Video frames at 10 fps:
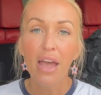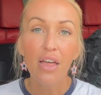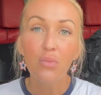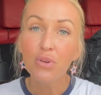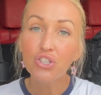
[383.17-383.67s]

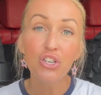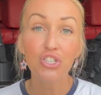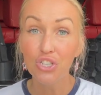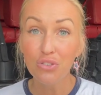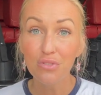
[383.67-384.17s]
And then what you're gonna
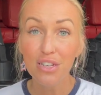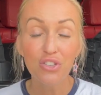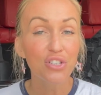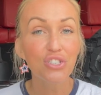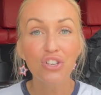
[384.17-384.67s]
do is
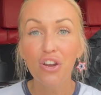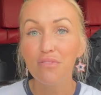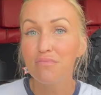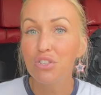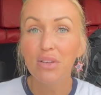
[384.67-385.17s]
you're gonna
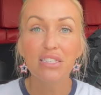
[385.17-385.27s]
start doing